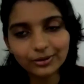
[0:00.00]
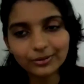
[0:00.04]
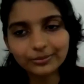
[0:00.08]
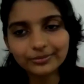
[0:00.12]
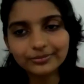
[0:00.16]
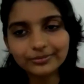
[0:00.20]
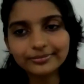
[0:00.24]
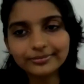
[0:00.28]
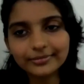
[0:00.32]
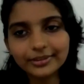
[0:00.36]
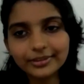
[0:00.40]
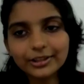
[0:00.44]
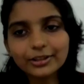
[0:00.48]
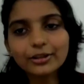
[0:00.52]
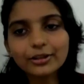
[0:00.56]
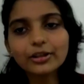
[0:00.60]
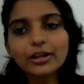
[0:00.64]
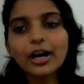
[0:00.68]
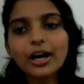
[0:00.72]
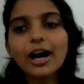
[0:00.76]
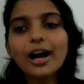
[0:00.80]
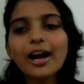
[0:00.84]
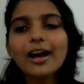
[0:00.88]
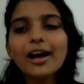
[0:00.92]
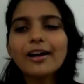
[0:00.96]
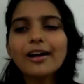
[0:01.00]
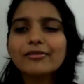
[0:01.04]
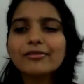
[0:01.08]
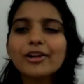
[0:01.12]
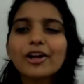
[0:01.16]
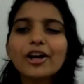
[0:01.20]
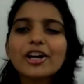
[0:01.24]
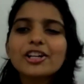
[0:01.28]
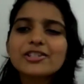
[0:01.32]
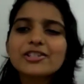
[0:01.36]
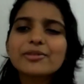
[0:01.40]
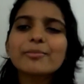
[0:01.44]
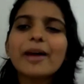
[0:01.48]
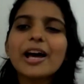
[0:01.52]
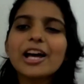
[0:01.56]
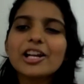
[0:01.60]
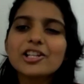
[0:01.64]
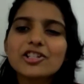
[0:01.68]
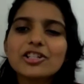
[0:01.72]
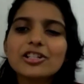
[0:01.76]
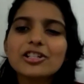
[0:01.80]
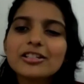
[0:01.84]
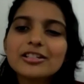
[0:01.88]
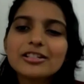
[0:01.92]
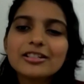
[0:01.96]
I have lost
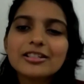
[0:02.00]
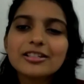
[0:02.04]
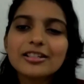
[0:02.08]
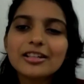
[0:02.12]
matches.